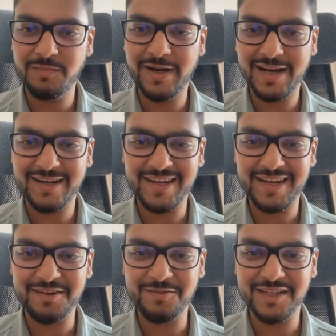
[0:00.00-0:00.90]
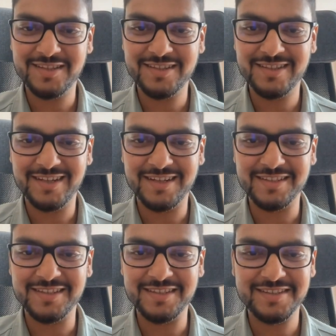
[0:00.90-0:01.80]
back again with
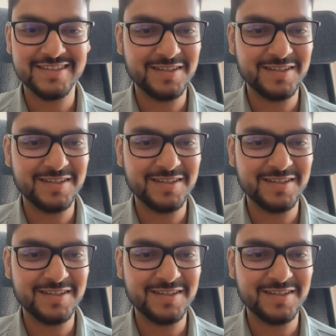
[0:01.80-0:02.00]
another